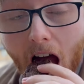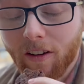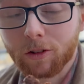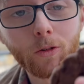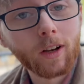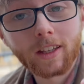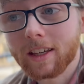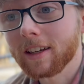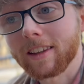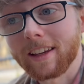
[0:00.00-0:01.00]
If I don't like
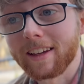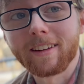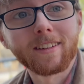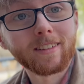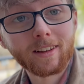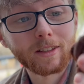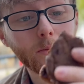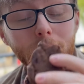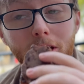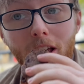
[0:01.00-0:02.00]
it, then that's a
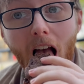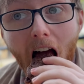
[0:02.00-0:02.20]
mistake.